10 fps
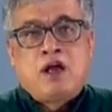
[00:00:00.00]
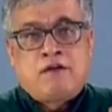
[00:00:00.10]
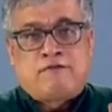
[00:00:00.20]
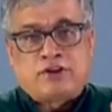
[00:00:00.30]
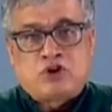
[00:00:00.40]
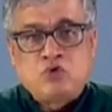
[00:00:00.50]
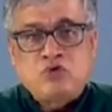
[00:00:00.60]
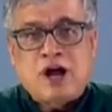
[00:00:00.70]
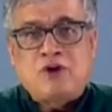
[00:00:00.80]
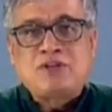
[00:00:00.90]
For the
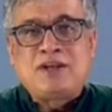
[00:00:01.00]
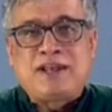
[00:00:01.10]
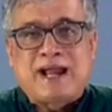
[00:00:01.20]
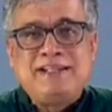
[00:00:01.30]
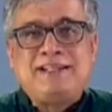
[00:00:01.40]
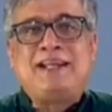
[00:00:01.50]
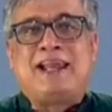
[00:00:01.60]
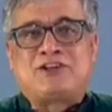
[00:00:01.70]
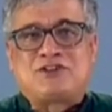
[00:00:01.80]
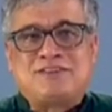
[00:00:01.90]
2019
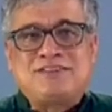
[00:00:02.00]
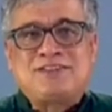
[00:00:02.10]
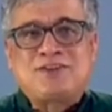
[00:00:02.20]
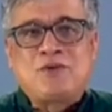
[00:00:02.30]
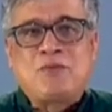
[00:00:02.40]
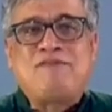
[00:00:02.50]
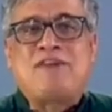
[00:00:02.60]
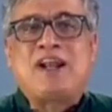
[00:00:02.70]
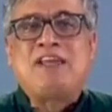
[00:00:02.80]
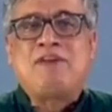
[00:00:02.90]
elections, we've
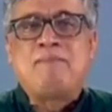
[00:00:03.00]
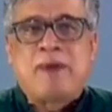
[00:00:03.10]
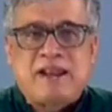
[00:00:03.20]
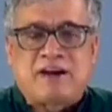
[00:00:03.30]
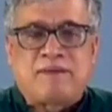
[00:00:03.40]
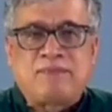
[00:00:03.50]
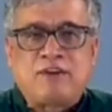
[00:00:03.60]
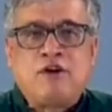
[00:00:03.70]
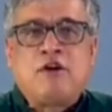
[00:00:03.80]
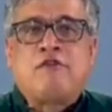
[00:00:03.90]
done even better.
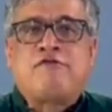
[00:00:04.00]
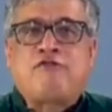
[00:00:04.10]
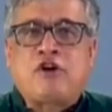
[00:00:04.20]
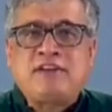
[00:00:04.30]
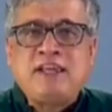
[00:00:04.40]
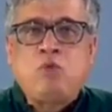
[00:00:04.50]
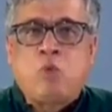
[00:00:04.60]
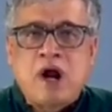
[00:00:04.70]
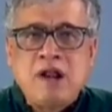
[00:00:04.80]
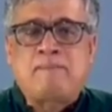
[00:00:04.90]

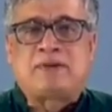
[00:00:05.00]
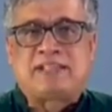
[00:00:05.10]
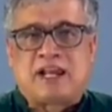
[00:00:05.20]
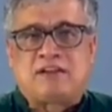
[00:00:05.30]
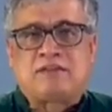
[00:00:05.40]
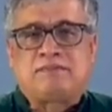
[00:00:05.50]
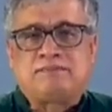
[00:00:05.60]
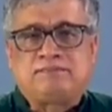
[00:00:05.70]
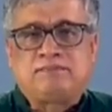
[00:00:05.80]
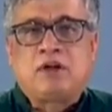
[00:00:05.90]
41%
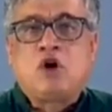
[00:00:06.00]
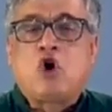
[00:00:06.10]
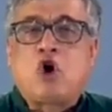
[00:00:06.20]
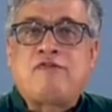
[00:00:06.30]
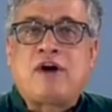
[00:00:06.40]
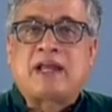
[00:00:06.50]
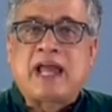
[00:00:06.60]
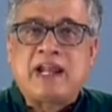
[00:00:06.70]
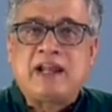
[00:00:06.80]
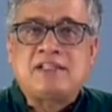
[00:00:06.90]
of our
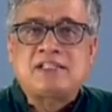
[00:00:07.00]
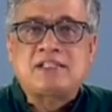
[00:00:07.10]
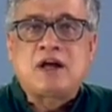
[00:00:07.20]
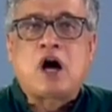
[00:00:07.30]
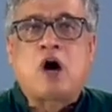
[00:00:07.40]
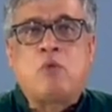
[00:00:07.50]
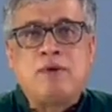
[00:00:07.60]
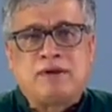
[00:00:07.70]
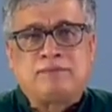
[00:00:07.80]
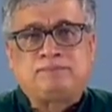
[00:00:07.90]
candidates are
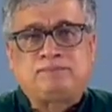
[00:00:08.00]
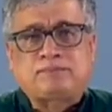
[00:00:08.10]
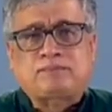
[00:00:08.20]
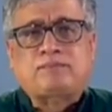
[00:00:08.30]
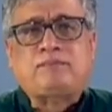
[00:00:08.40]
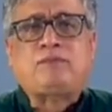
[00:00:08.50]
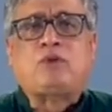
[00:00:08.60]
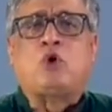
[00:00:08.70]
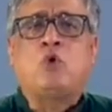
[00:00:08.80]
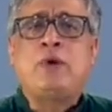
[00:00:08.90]
women.
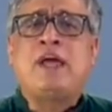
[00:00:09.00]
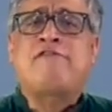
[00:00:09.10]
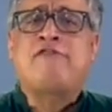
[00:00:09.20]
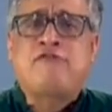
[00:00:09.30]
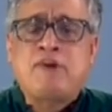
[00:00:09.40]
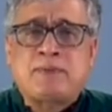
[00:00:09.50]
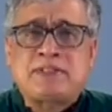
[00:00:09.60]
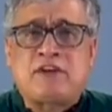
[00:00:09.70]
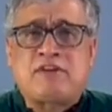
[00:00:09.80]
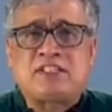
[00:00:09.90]
We have
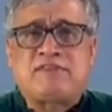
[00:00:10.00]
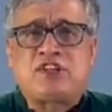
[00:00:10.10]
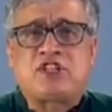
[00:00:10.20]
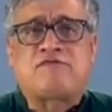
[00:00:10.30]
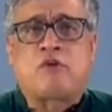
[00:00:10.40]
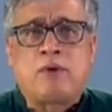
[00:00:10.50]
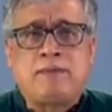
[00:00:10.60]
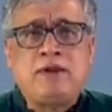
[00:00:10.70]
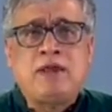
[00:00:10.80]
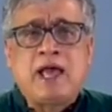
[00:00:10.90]
50% reservation for
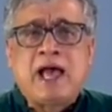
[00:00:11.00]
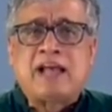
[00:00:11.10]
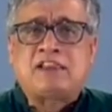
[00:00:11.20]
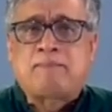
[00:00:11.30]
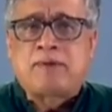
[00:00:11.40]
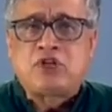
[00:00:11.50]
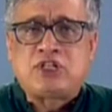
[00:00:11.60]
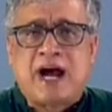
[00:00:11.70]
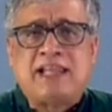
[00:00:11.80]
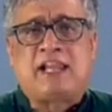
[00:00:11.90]
women at the
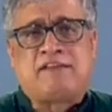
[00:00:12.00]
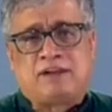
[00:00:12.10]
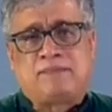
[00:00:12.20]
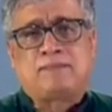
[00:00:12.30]
panchayat level.